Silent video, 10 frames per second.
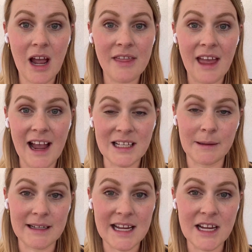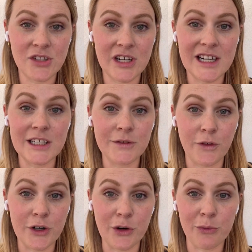the expectation is
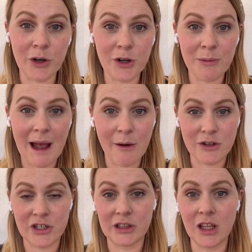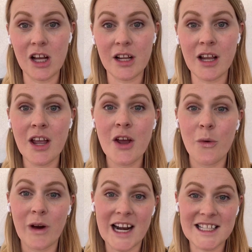for your room, how it should look
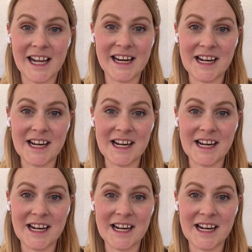when I say it